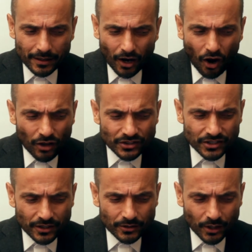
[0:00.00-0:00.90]

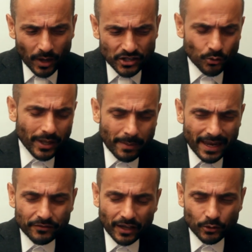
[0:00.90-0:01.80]
answer the question, or they may
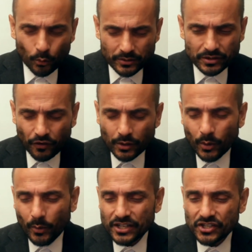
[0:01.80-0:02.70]
have done, or it was the following
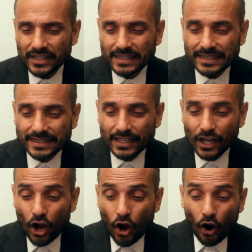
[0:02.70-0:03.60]
question, and they said,
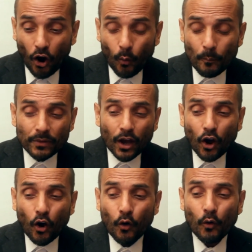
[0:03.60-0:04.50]
"Oh,
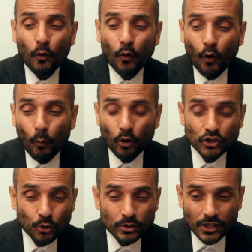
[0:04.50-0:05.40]
what's
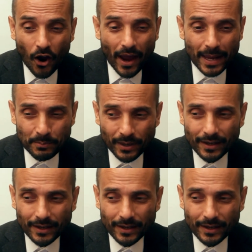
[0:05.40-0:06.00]
your type?"